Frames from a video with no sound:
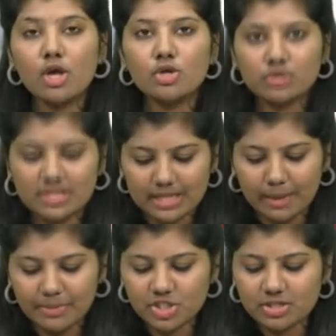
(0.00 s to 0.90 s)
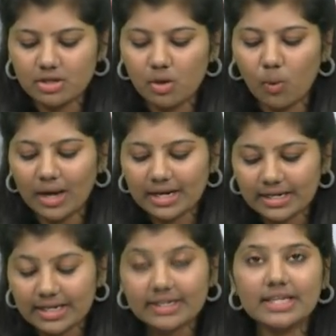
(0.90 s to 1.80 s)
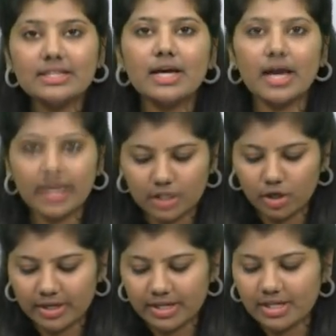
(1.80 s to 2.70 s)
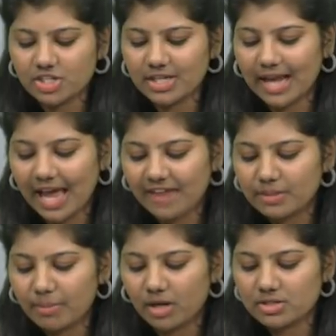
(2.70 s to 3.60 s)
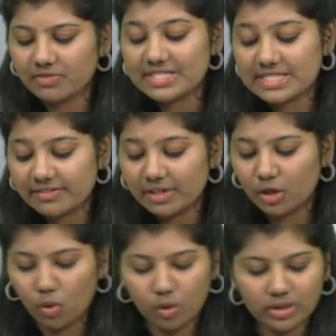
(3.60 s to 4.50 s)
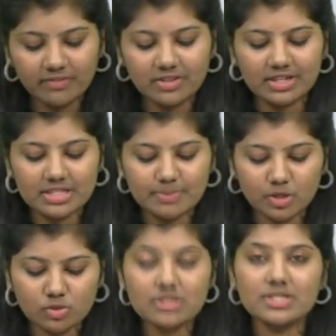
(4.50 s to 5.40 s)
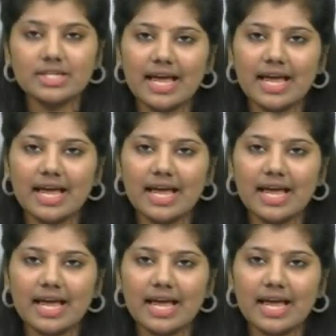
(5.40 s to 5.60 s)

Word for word: So this commission, while conducting the inquiry, shall have the powers of a civil court with respect to certain